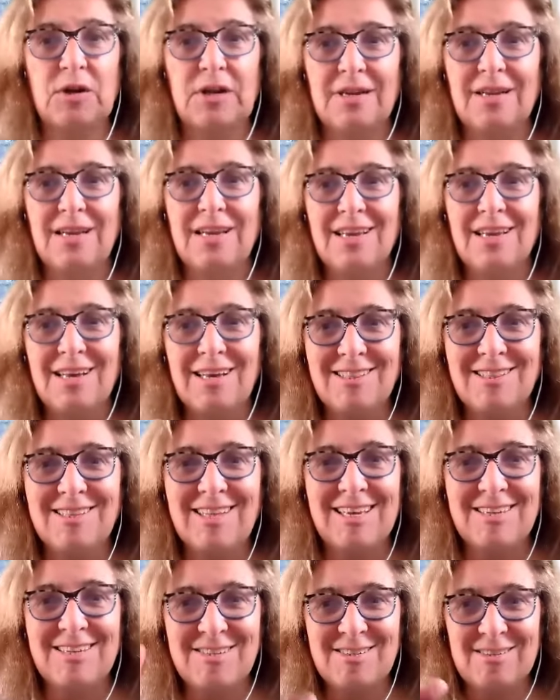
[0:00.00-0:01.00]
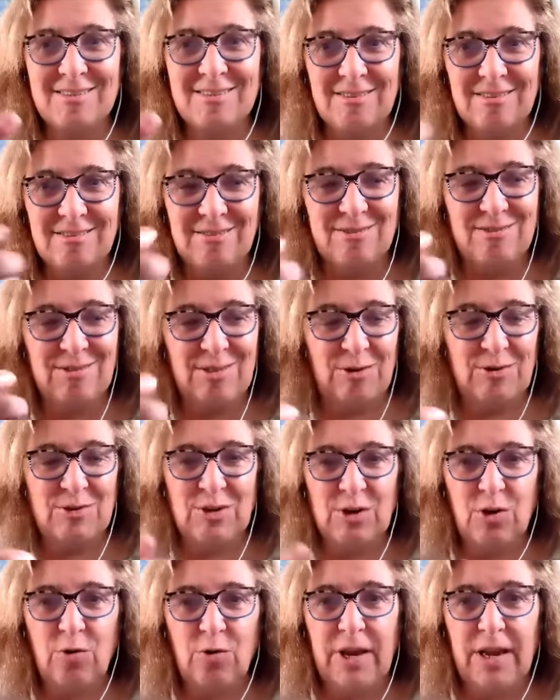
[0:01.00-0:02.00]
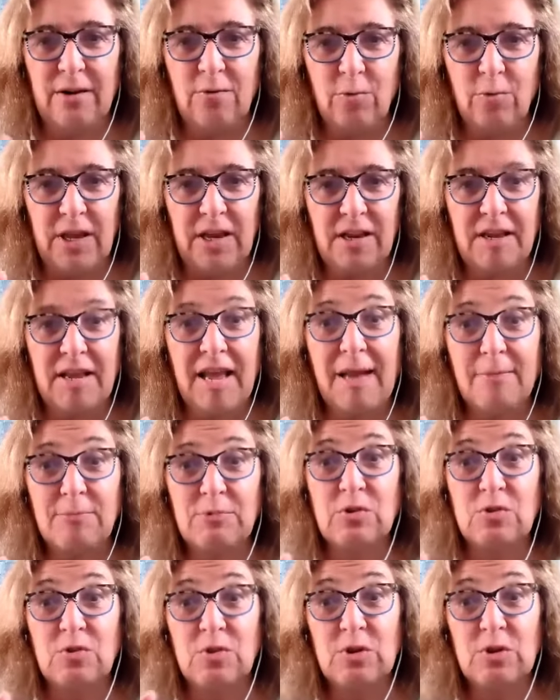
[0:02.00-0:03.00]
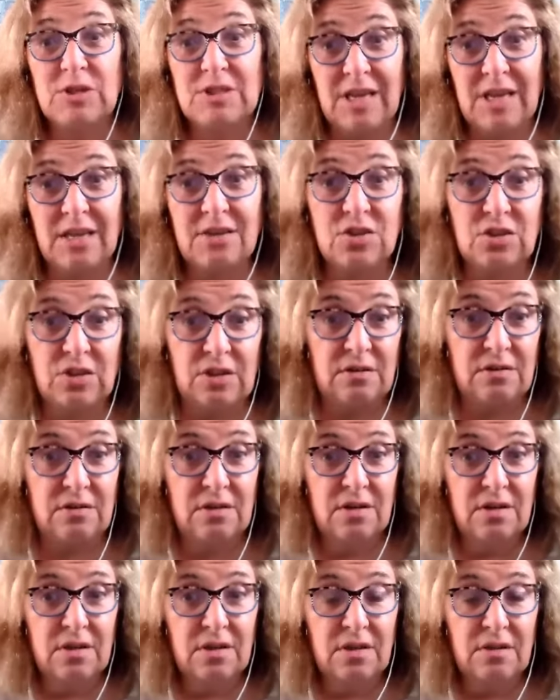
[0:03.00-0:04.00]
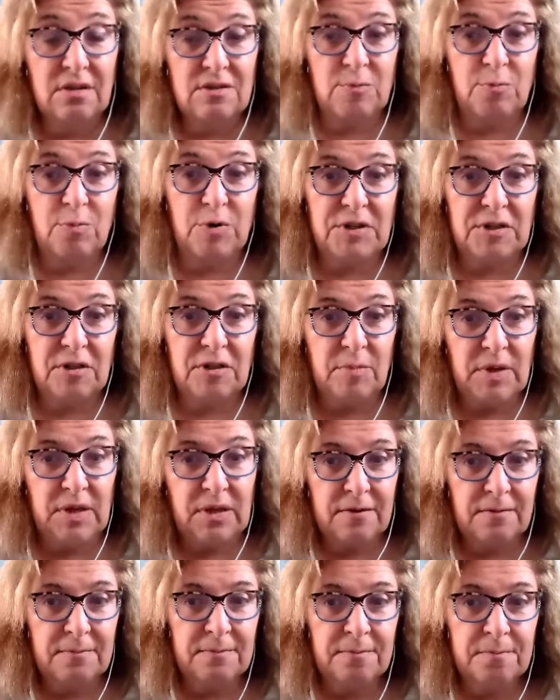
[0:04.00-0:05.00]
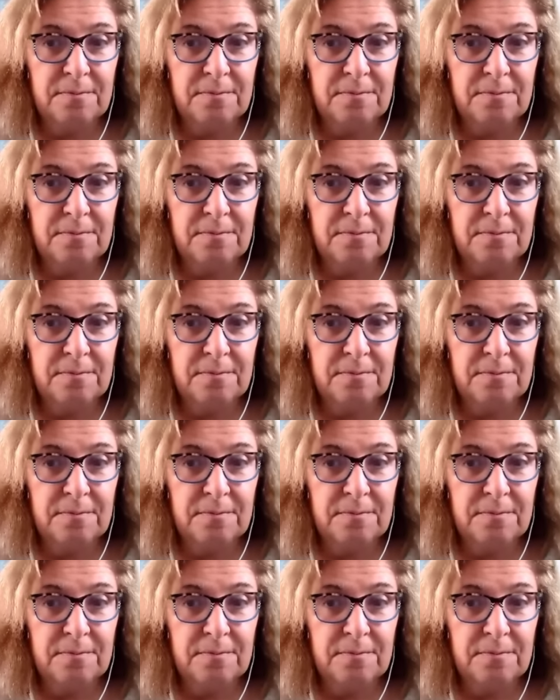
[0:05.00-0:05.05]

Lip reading: And unless there's a great way to capture their attention to bring them in.